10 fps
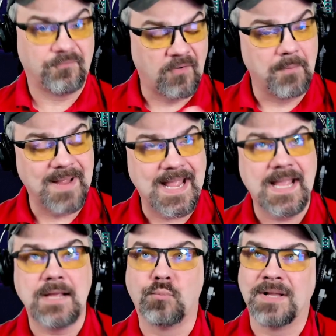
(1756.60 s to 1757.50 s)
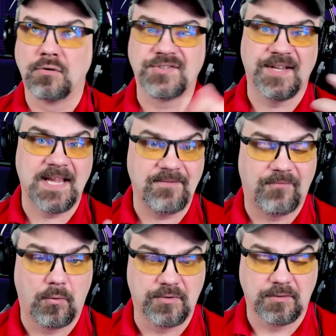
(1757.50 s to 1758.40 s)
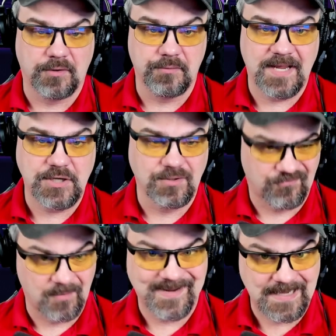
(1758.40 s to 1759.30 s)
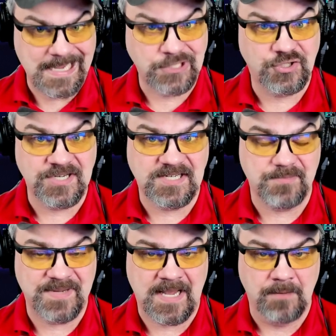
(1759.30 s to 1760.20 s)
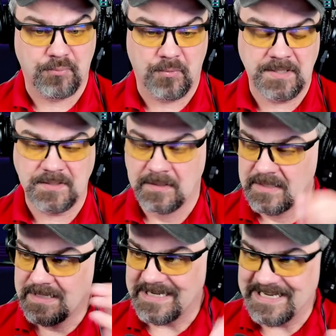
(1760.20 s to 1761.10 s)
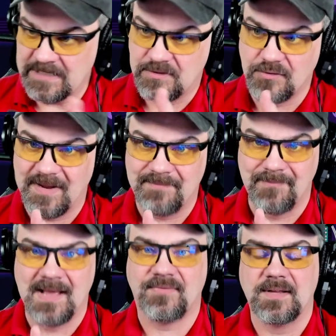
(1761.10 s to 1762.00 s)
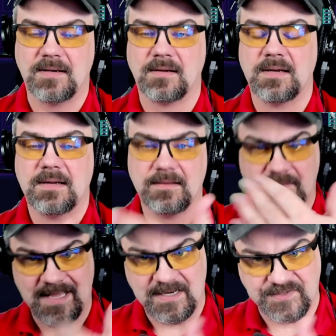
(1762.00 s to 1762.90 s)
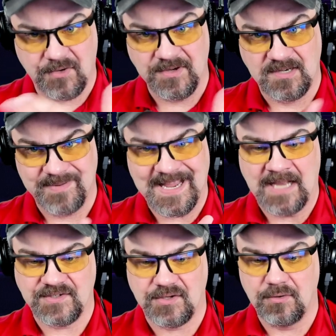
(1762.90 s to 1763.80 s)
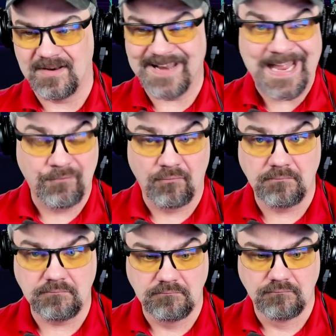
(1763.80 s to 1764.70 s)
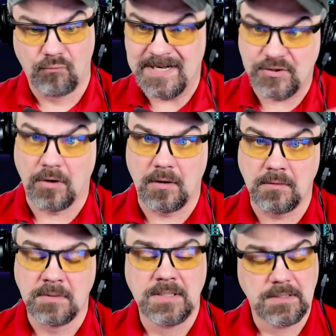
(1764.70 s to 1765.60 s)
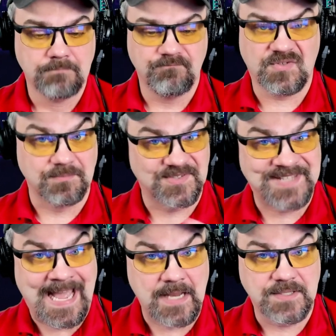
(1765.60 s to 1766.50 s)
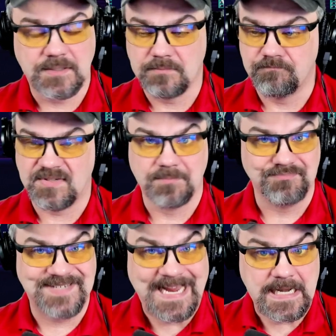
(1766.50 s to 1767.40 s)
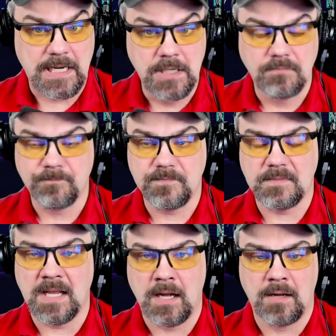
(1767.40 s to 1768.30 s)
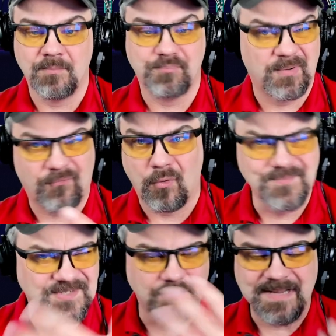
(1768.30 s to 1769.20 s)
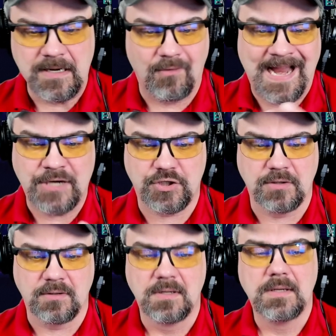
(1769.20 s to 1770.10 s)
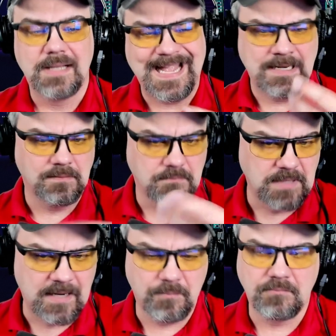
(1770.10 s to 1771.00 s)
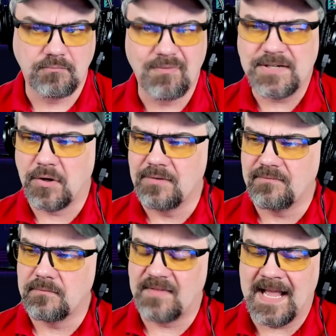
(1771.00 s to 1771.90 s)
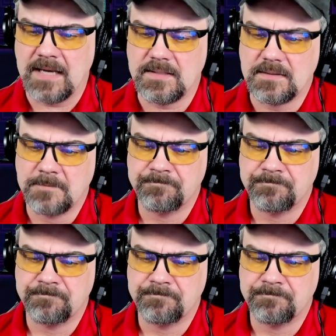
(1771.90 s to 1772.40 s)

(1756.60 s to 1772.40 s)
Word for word: from a what looks like a folder location from an http endpoint into a method that is going to be executed and return some status, some data, um, perform some interaction, and and return that